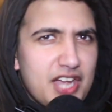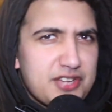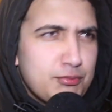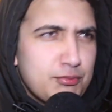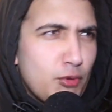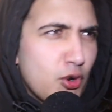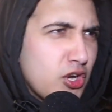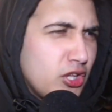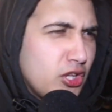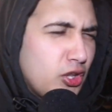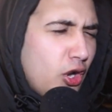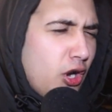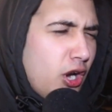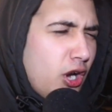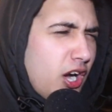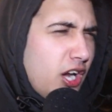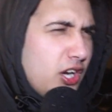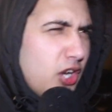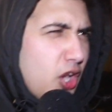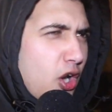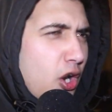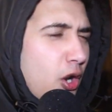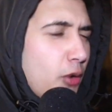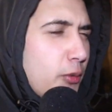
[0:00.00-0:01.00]
smoke a lot, a
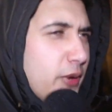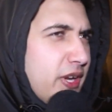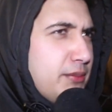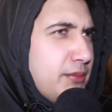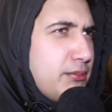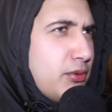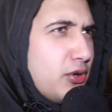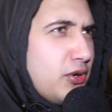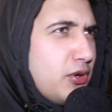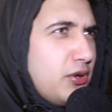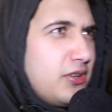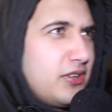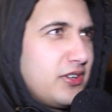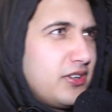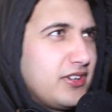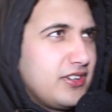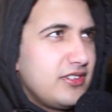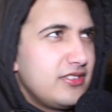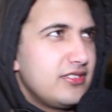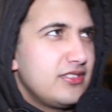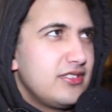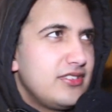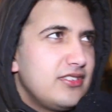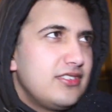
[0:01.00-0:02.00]
lot of weed, bro.
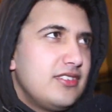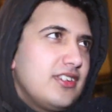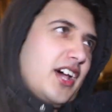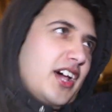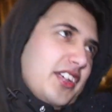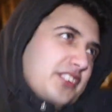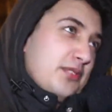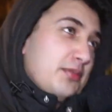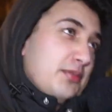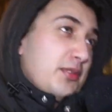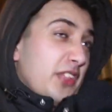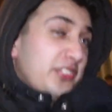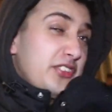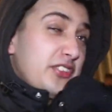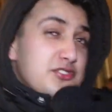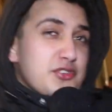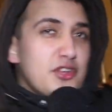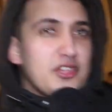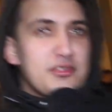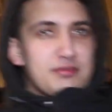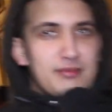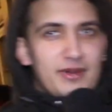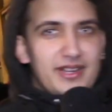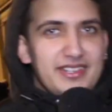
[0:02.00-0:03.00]
Yeah, that's, the, that's the
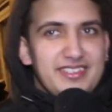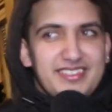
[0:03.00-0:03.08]
truth, man.